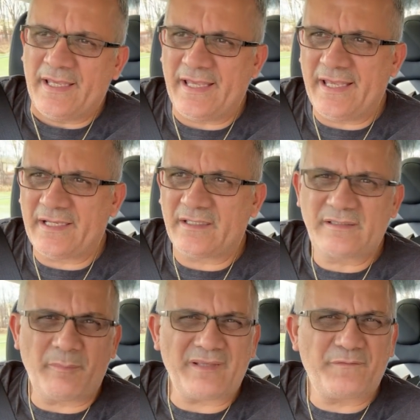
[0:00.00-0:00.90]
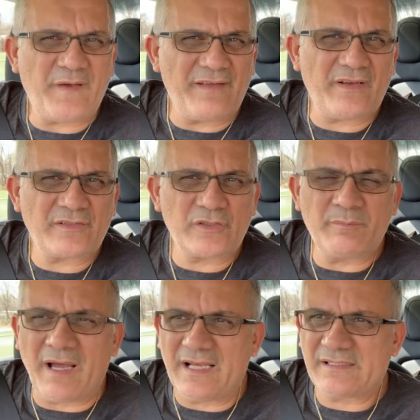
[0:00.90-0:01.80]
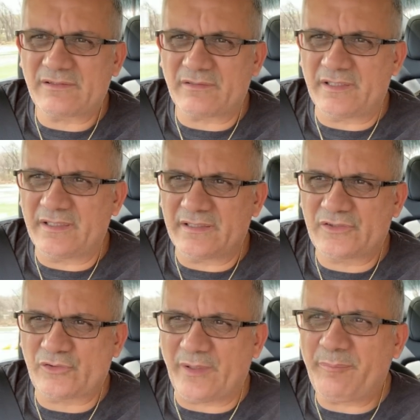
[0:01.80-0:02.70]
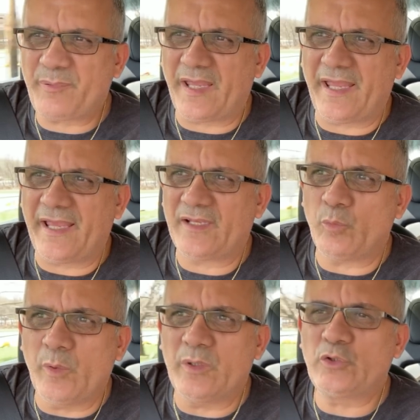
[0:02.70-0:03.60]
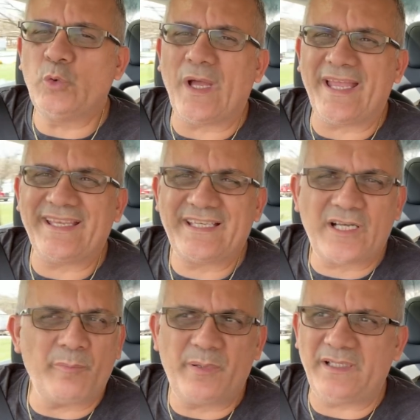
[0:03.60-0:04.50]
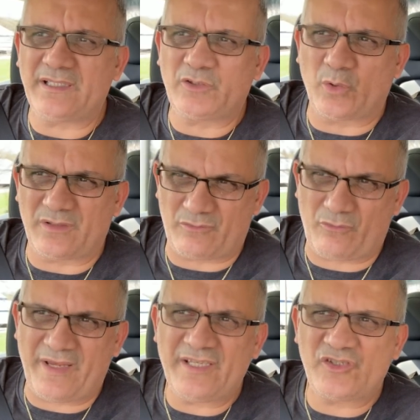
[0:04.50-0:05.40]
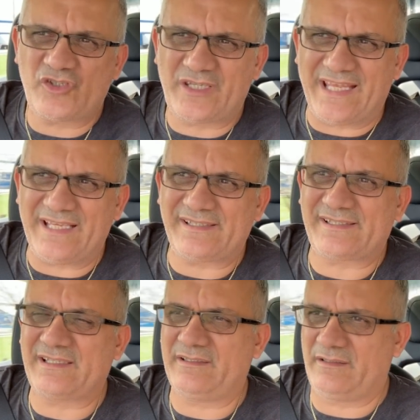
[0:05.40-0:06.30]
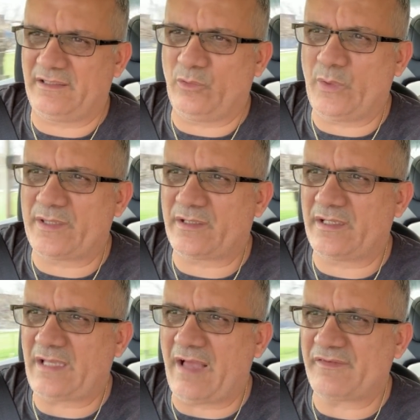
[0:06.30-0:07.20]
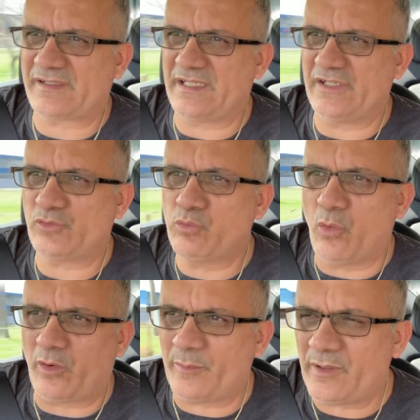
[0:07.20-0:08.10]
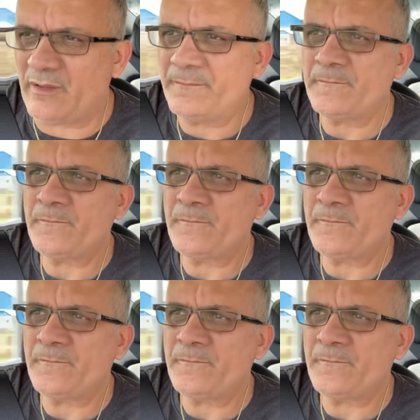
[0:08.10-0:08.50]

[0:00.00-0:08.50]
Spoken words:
and it's about 500 miles trip, and we will do a complete and total range test. The weather obviously is warmer,